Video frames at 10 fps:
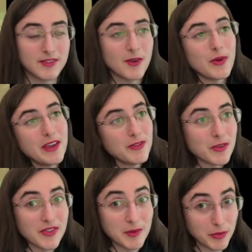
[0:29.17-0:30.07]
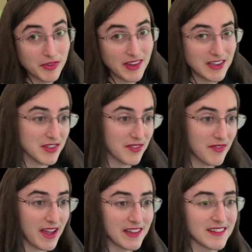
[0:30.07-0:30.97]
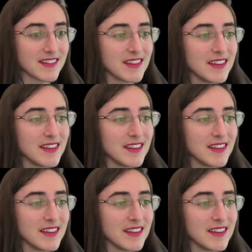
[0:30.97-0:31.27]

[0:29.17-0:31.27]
so even a simple sketch is valid.